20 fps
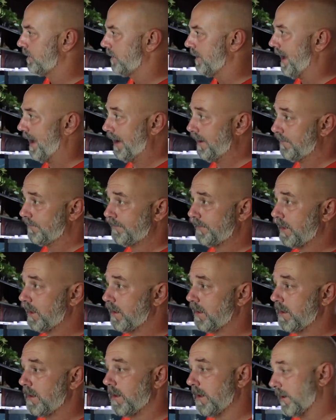hey,
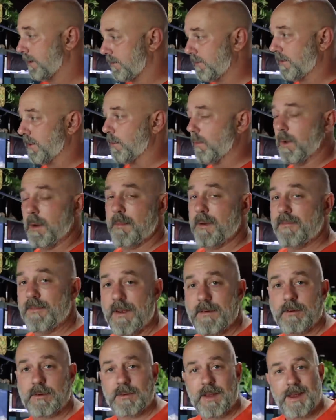it's still one of my
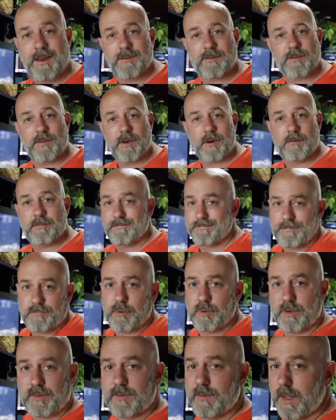favorite tanks, so
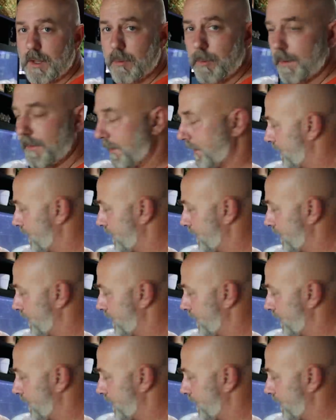we'll just deal with